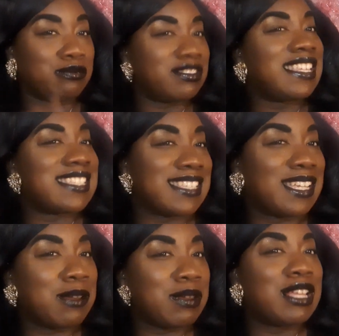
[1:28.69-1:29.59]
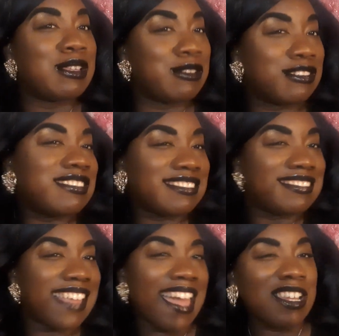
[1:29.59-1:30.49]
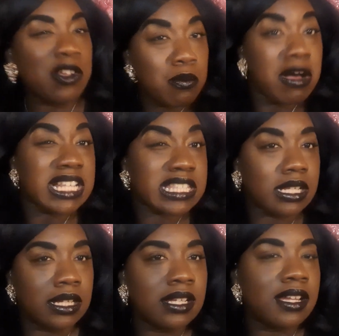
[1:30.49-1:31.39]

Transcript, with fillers: listen, it could be a little add a little muscle